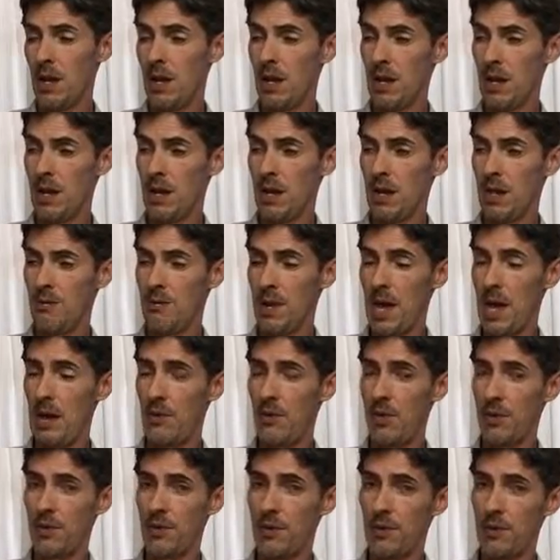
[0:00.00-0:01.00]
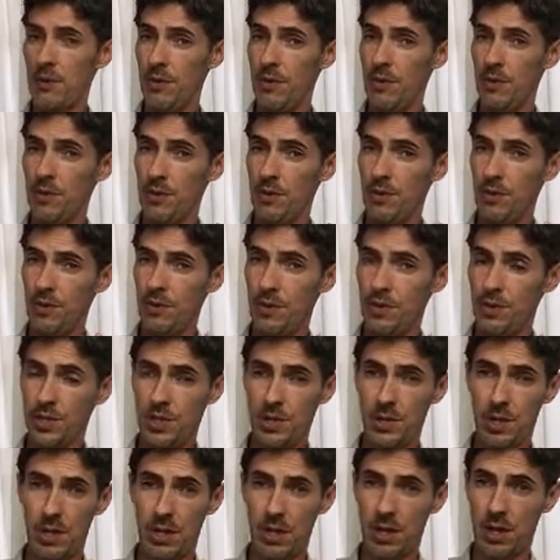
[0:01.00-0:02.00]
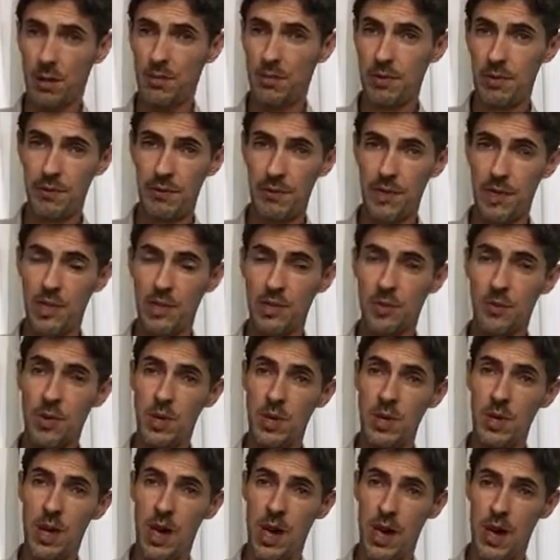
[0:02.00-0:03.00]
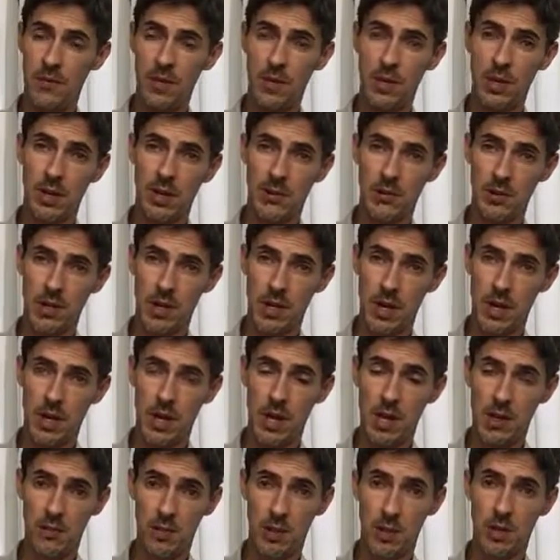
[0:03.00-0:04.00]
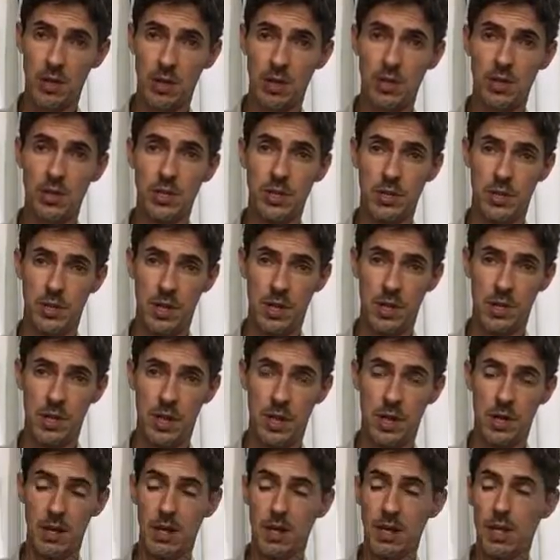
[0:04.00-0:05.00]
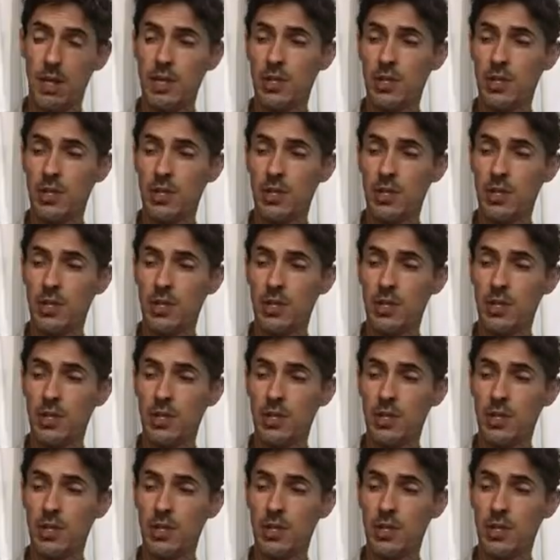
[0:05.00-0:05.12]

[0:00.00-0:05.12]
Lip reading: However, there's still just a couple of things we haven't covered yet in regards to sunlight.